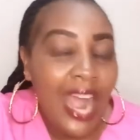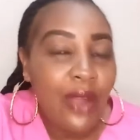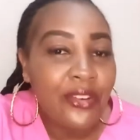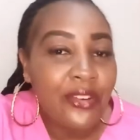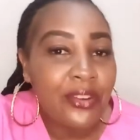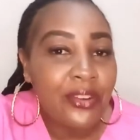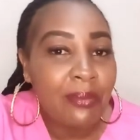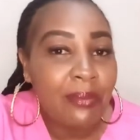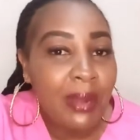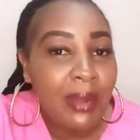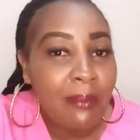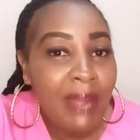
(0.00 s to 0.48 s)

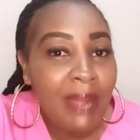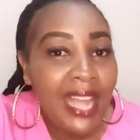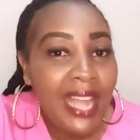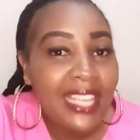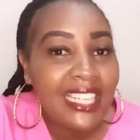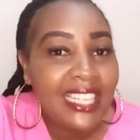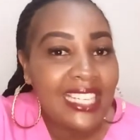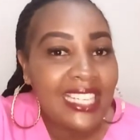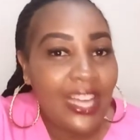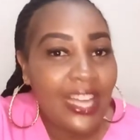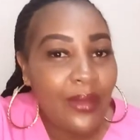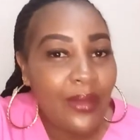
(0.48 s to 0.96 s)
Remember,
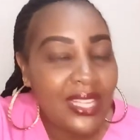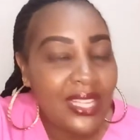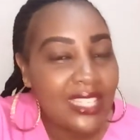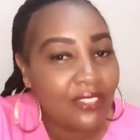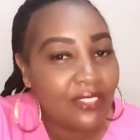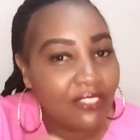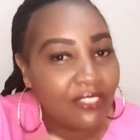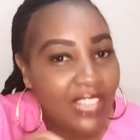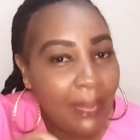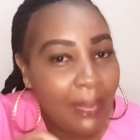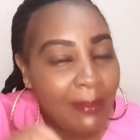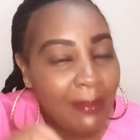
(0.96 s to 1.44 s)
in our
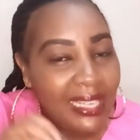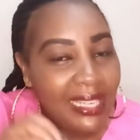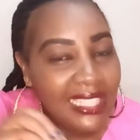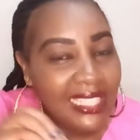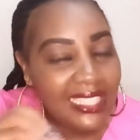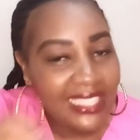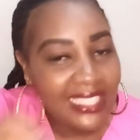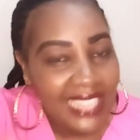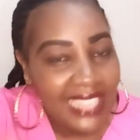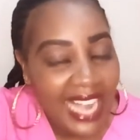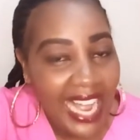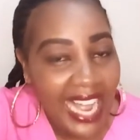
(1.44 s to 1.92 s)
severe
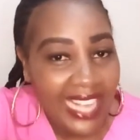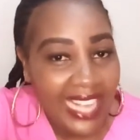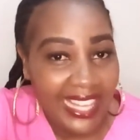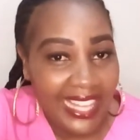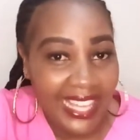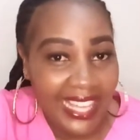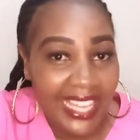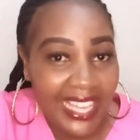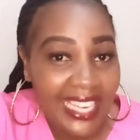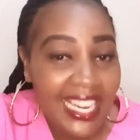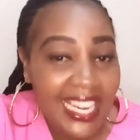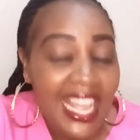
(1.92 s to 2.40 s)
malaria
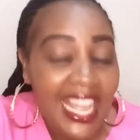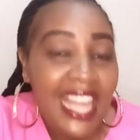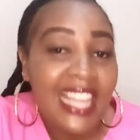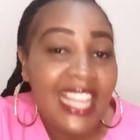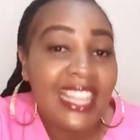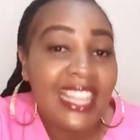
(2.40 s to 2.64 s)
again,